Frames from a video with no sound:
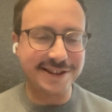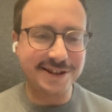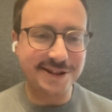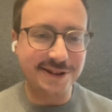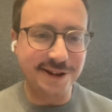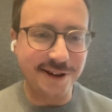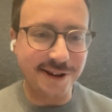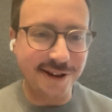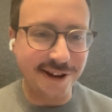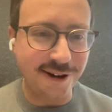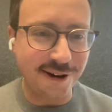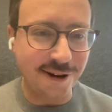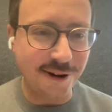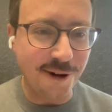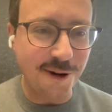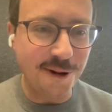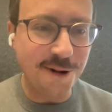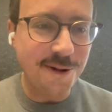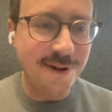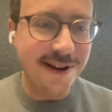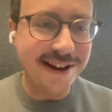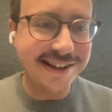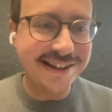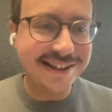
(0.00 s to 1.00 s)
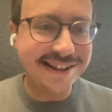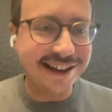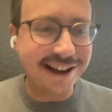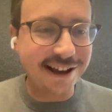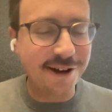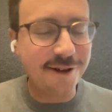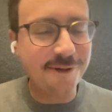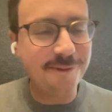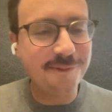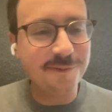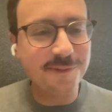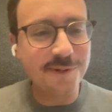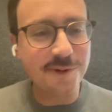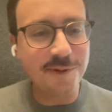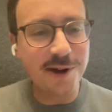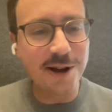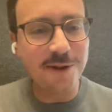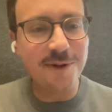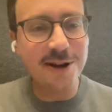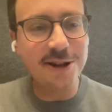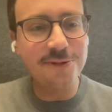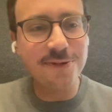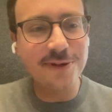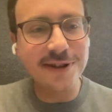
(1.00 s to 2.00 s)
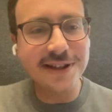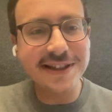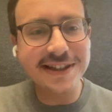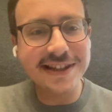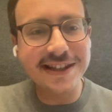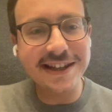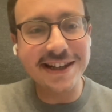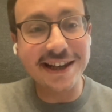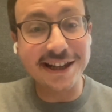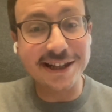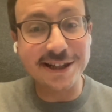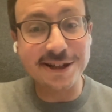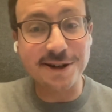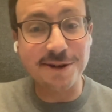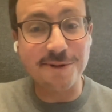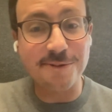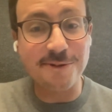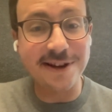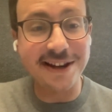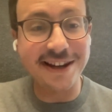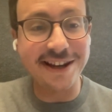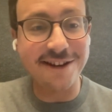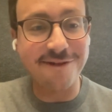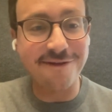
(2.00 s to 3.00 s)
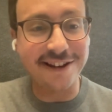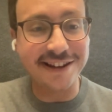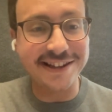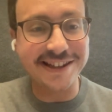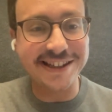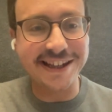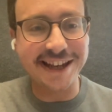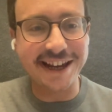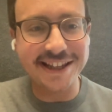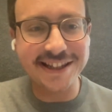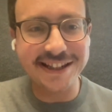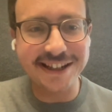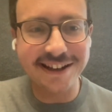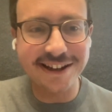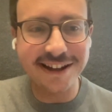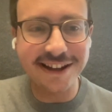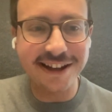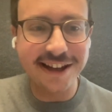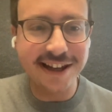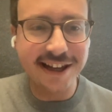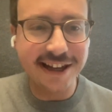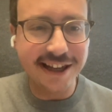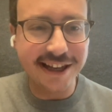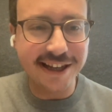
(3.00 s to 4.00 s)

that's uh, always um, what, what, we see is uh, really fascinating.